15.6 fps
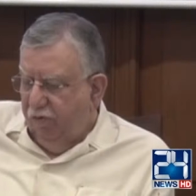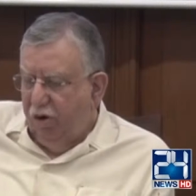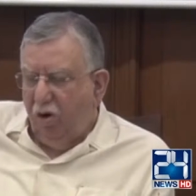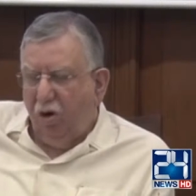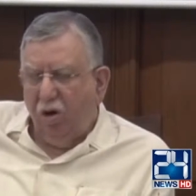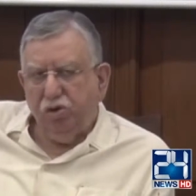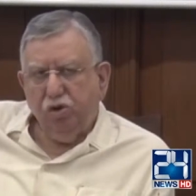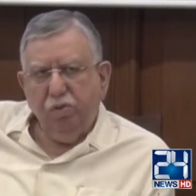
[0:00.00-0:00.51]
we'll
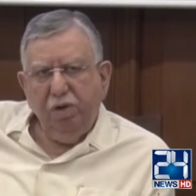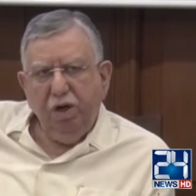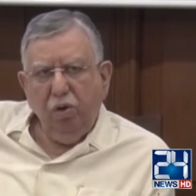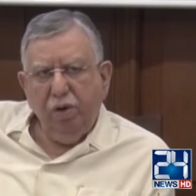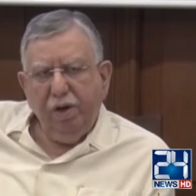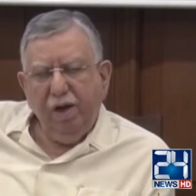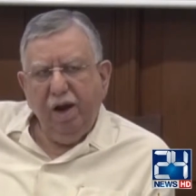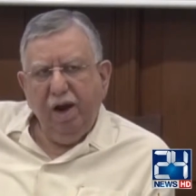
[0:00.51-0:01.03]
also be
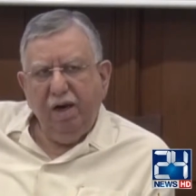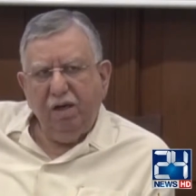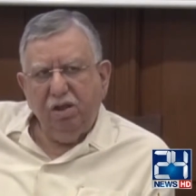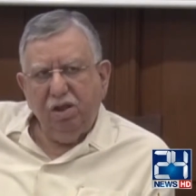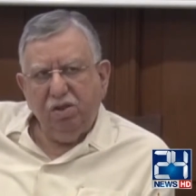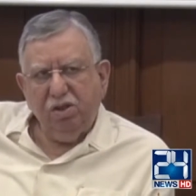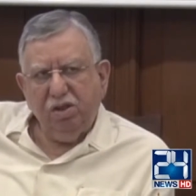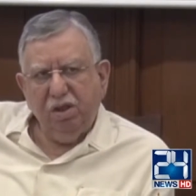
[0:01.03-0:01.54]
looking at
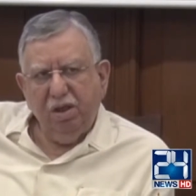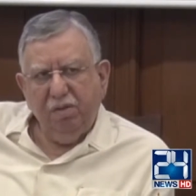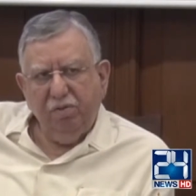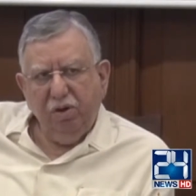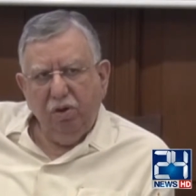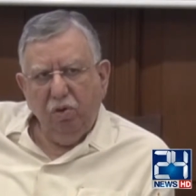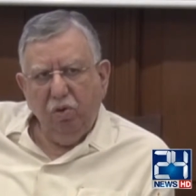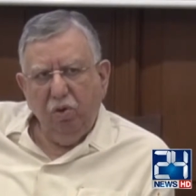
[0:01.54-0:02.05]
this
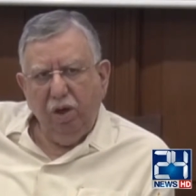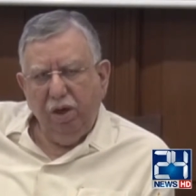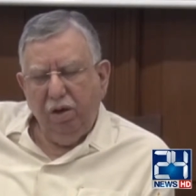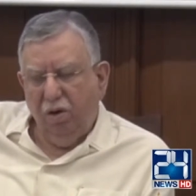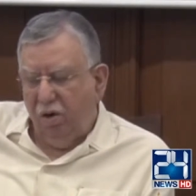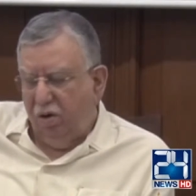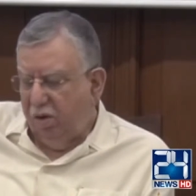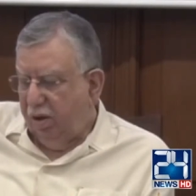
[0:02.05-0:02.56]
uh, ruling
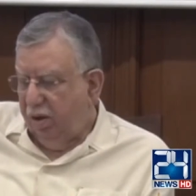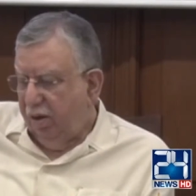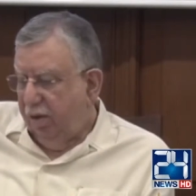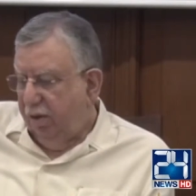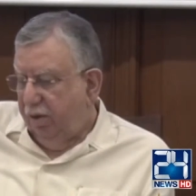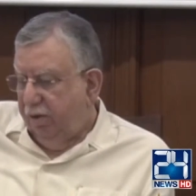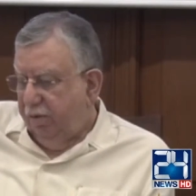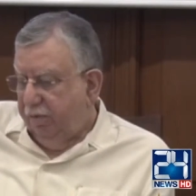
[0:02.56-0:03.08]
on
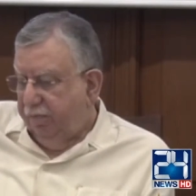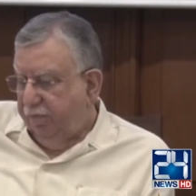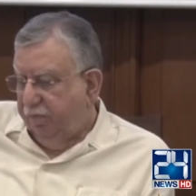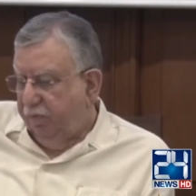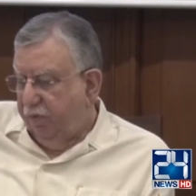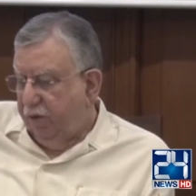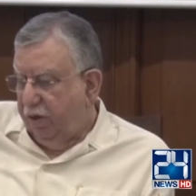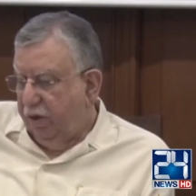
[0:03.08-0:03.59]

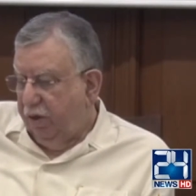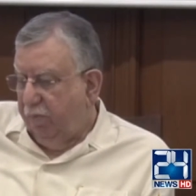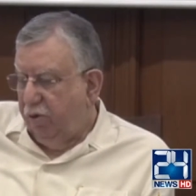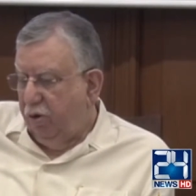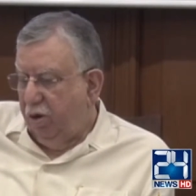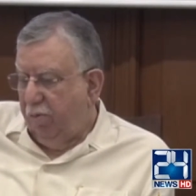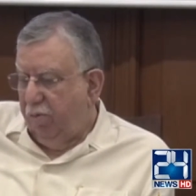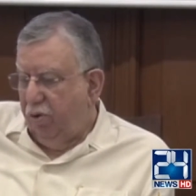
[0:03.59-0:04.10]
mm,
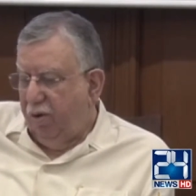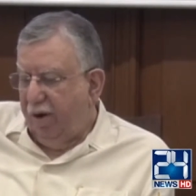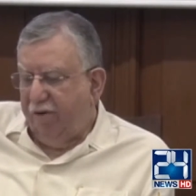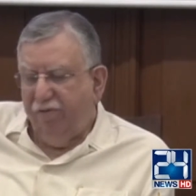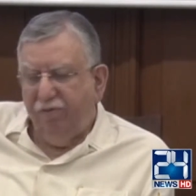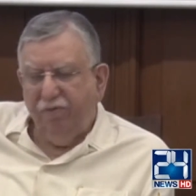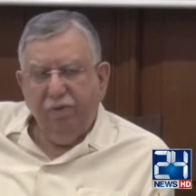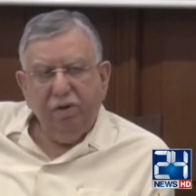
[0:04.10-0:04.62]

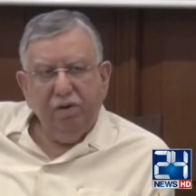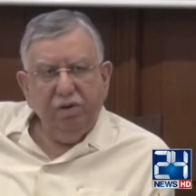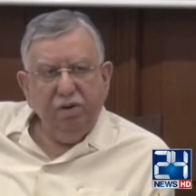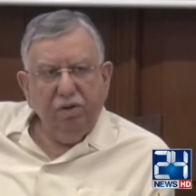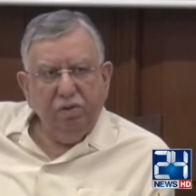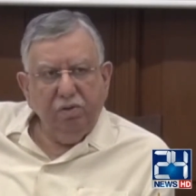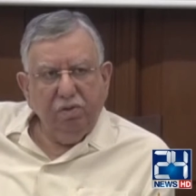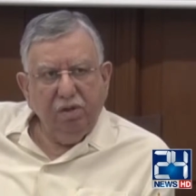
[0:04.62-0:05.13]
WWF, uh,
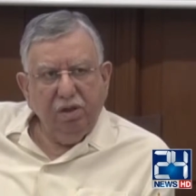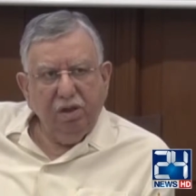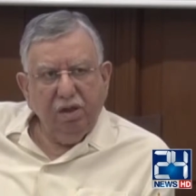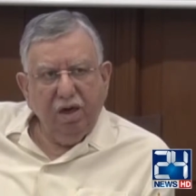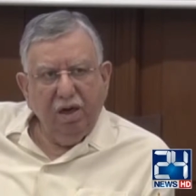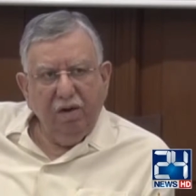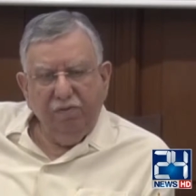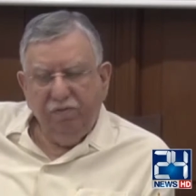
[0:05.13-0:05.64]
you know, a
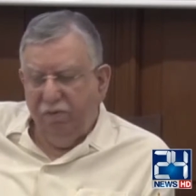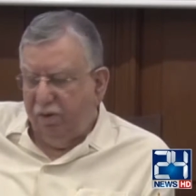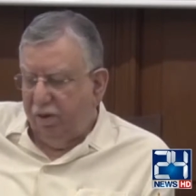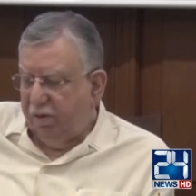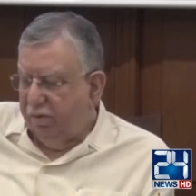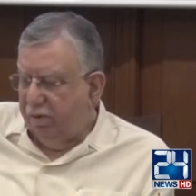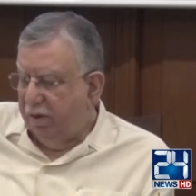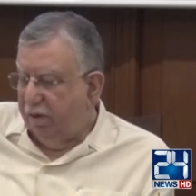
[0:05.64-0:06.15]
kind of
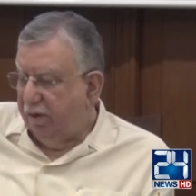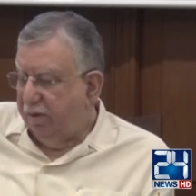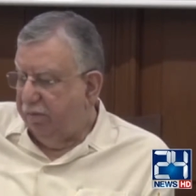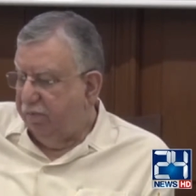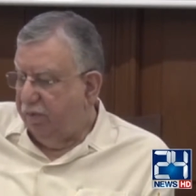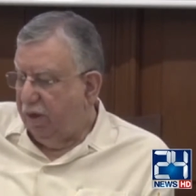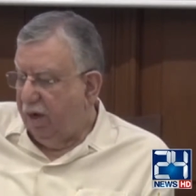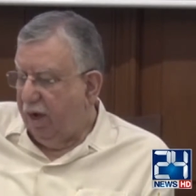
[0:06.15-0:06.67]

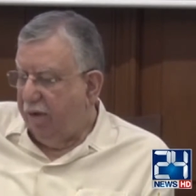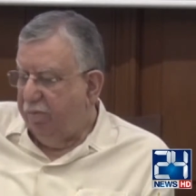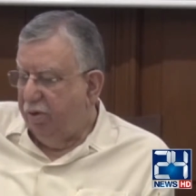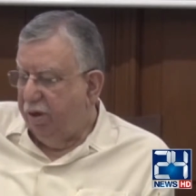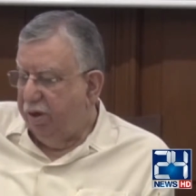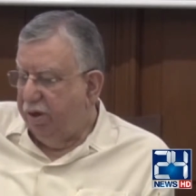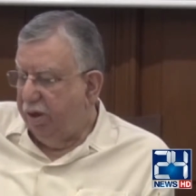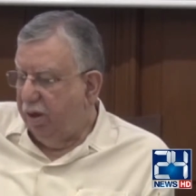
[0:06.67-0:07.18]

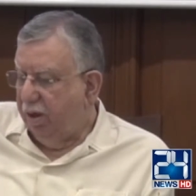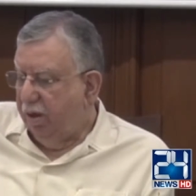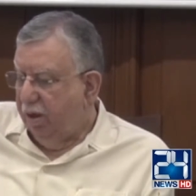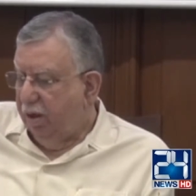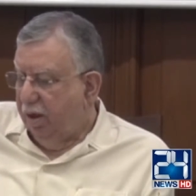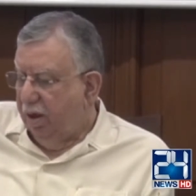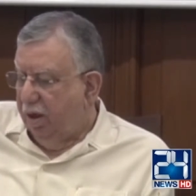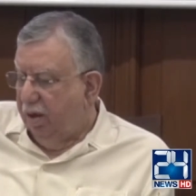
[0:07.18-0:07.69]
liability
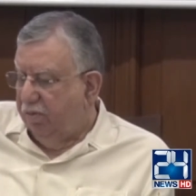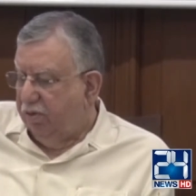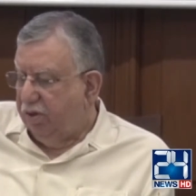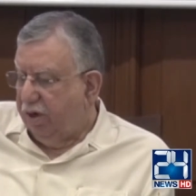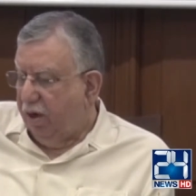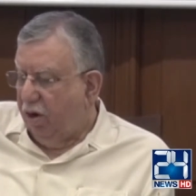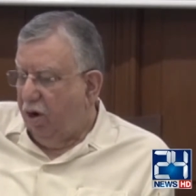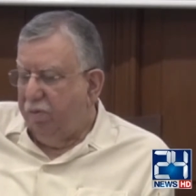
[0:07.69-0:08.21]

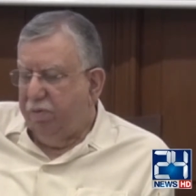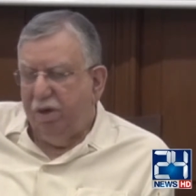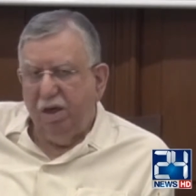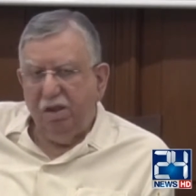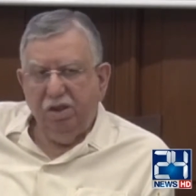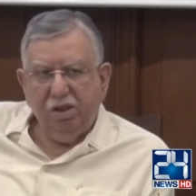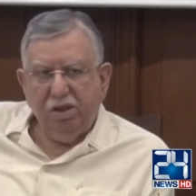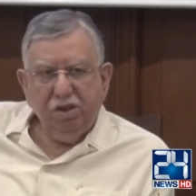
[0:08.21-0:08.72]
which cannot be
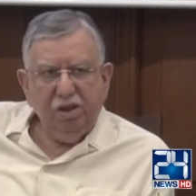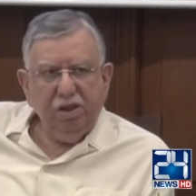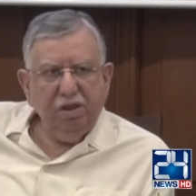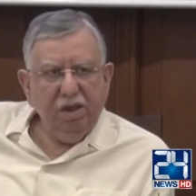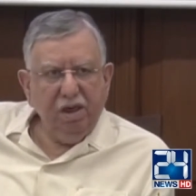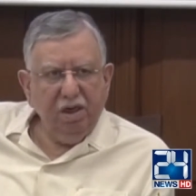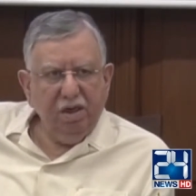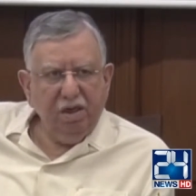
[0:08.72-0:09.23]
adjusted
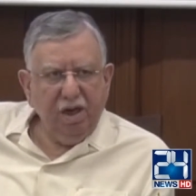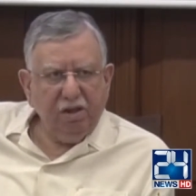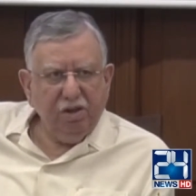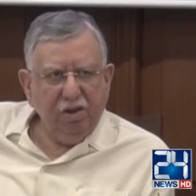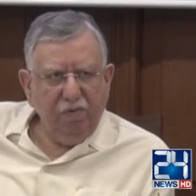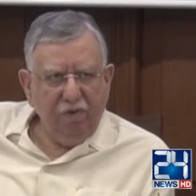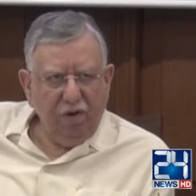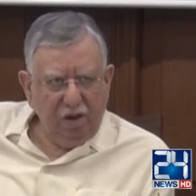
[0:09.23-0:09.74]
as
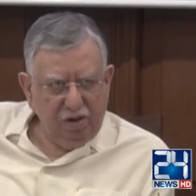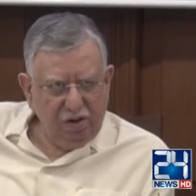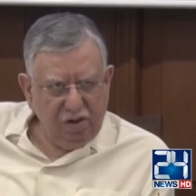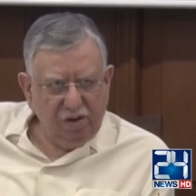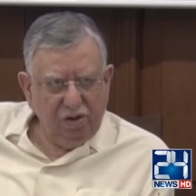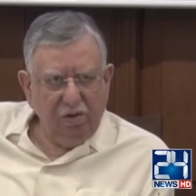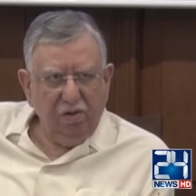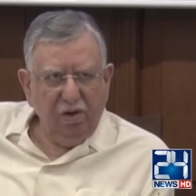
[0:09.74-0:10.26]
tax
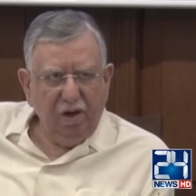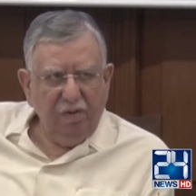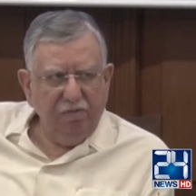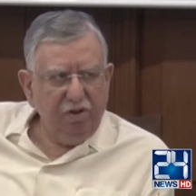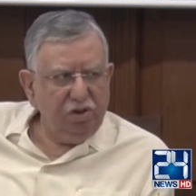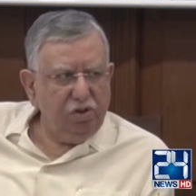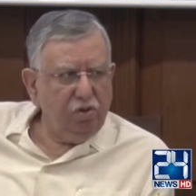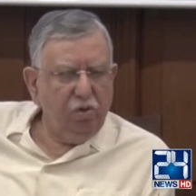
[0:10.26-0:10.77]
refunds. You know, I've
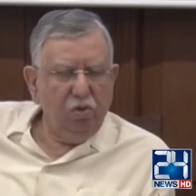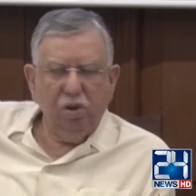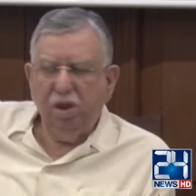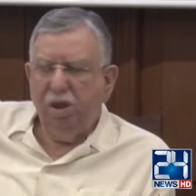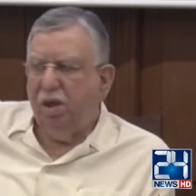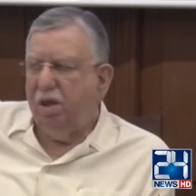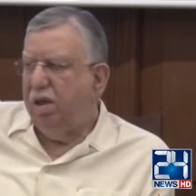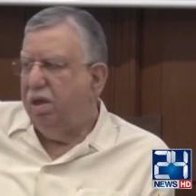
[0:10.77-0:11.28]
just told
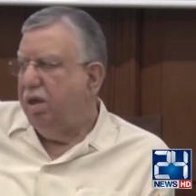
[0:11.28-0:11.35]
the